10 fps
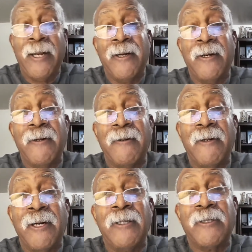And uh,
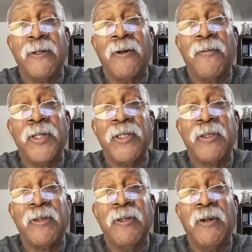I used to
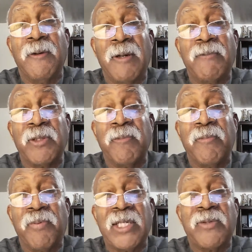always, you know, I was
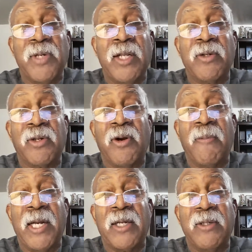impressed with Elder
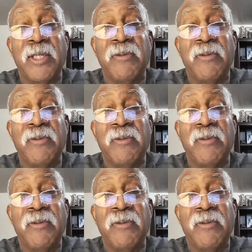Carmichael.